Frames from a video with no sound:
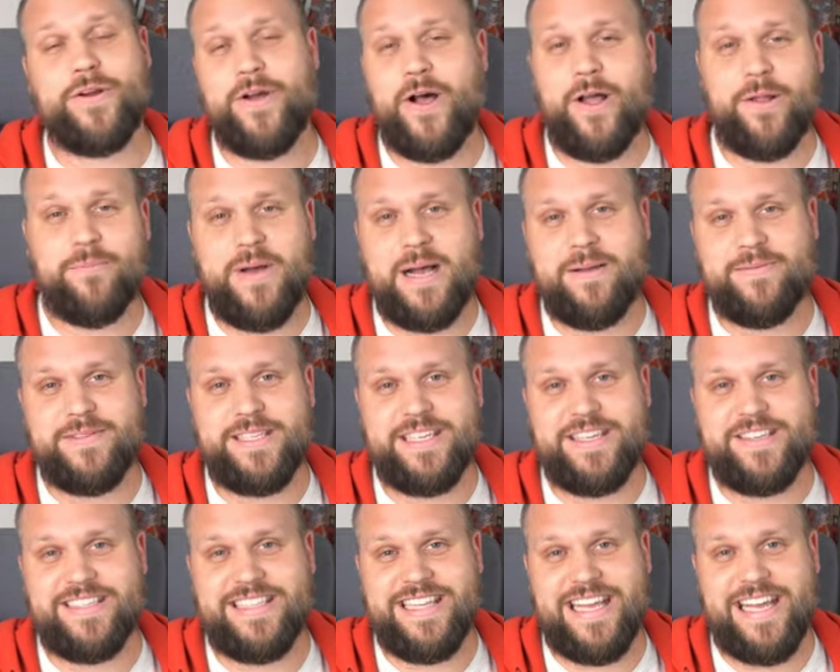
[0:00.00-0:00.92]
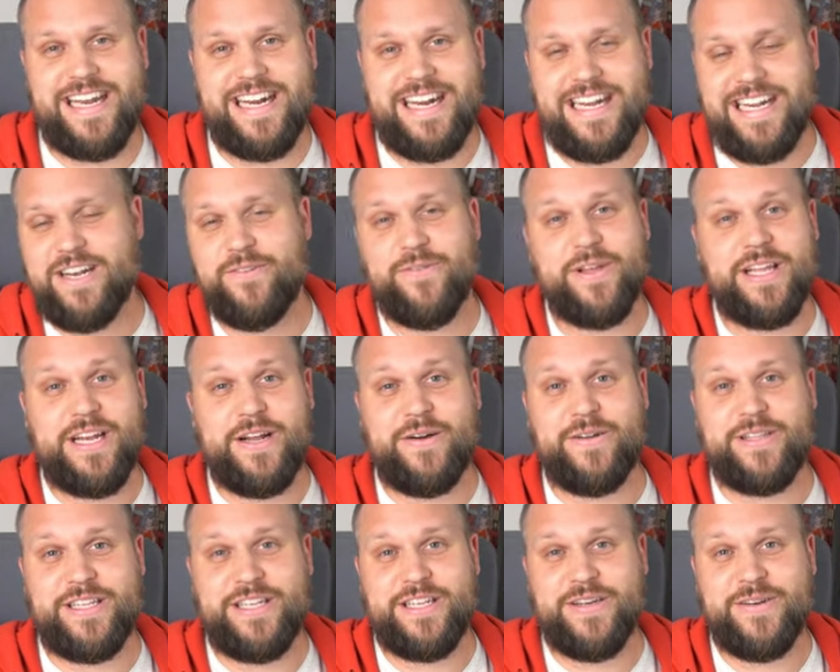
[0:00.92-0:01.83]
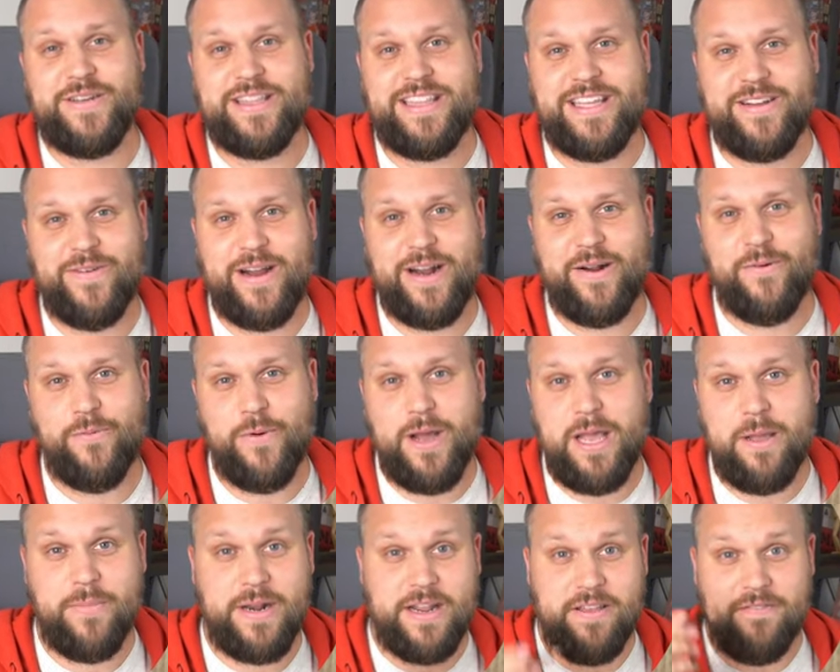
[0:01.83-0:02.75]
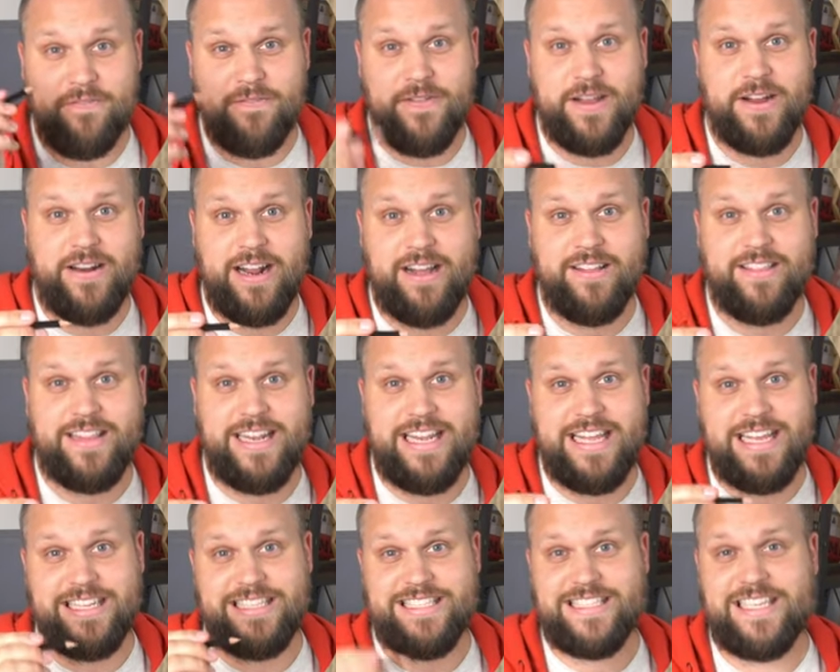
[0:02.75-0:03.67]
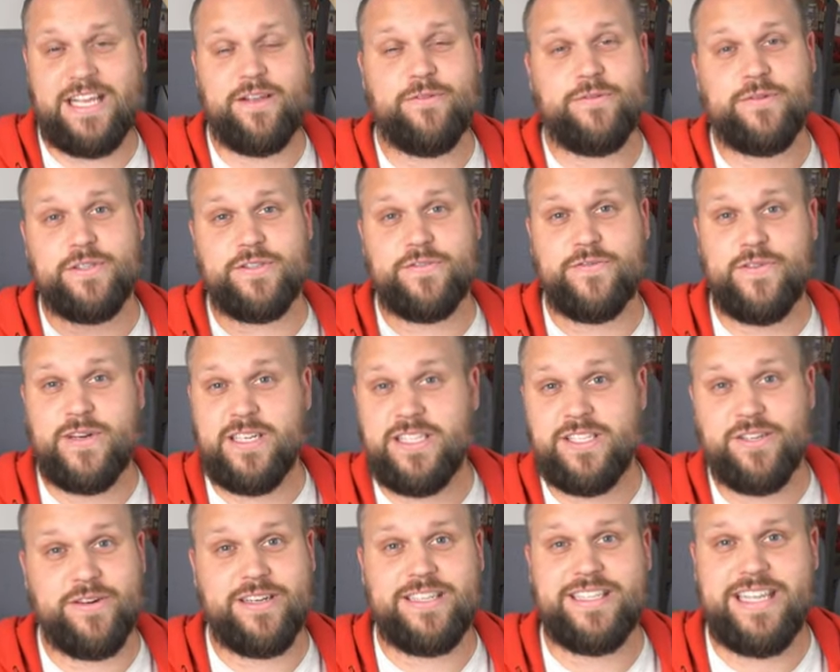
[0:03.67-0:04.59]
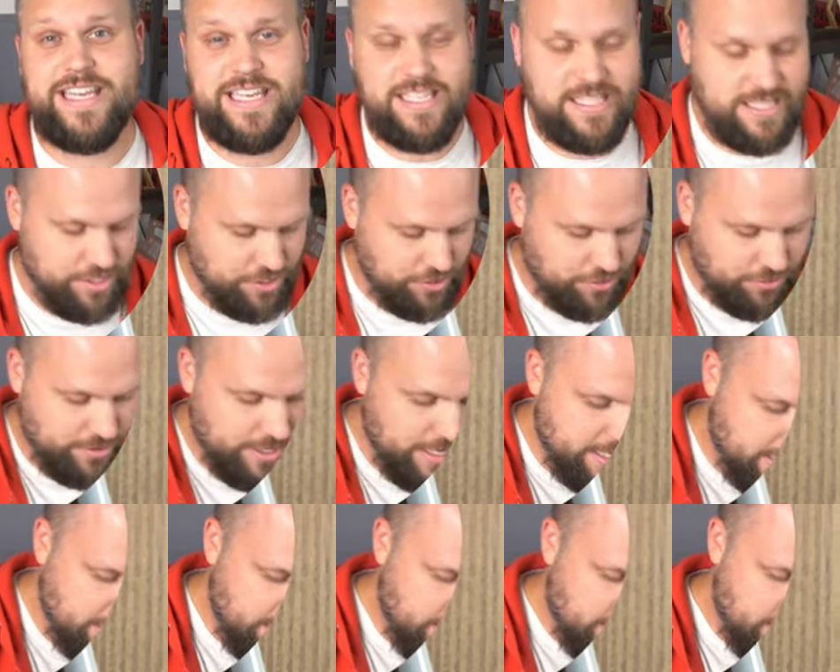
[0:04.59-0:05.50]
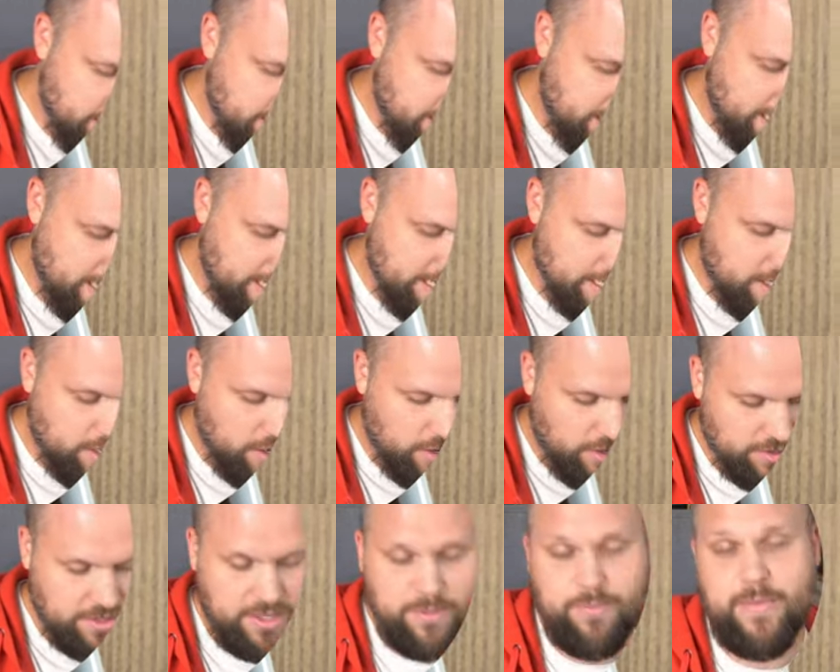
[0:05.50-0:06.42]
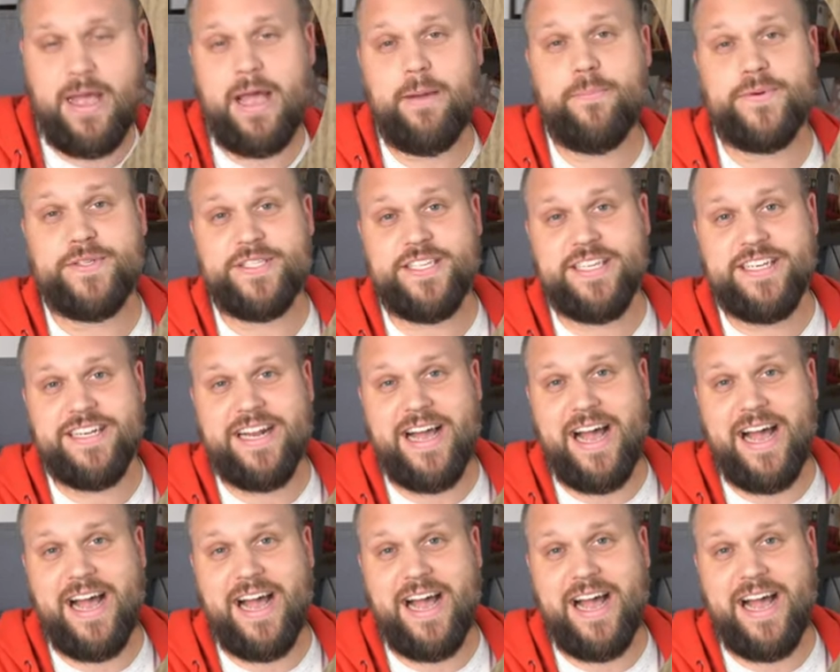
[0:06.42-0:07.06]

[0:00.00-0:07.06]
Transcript: called popsicles then, and he didn't really know what to do with it right away. But he figured out that he could sell them to his friends; they're a tasty treat, and he called them Epperson